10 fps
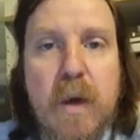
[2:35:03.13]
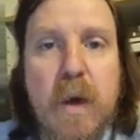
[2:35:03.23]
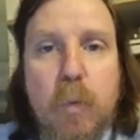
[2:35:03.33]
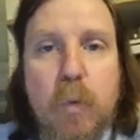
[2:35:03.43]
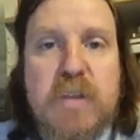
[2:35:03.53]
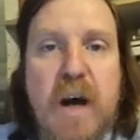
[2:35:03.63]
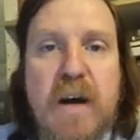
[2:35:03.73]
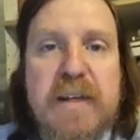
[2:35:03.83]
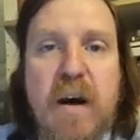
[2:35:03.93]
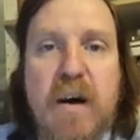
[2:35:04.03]
We're
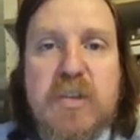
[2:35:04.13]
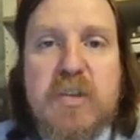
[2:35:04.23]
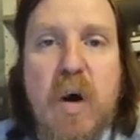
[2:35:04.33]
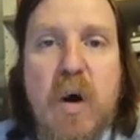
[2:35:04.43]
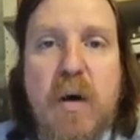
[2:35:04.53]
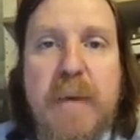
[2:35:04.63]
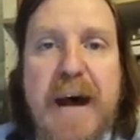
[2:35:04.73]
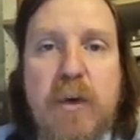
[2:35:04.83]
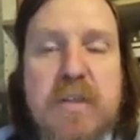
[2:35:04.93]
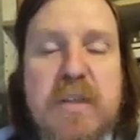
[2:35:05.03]
talking also
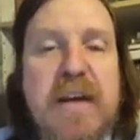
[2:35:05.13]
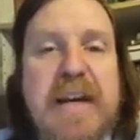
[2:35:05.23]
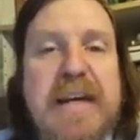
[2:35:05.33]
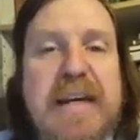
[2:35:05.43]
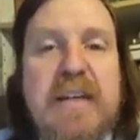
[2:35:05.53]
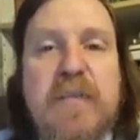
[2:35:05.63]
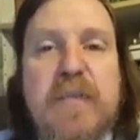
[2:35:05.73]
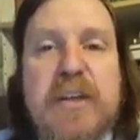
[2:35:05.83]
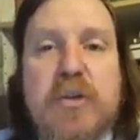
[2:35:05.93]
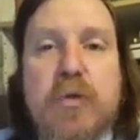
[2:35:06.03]
about
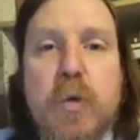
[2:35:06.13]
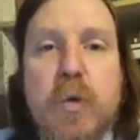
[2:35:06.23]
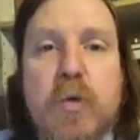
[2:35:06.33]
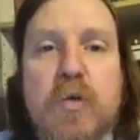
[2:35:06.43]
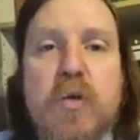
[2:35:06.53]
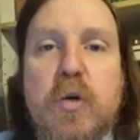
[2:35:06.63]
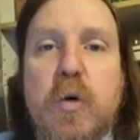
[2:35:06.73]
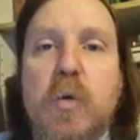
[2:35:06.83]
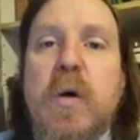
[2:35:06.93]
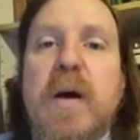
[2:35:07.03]
individuals who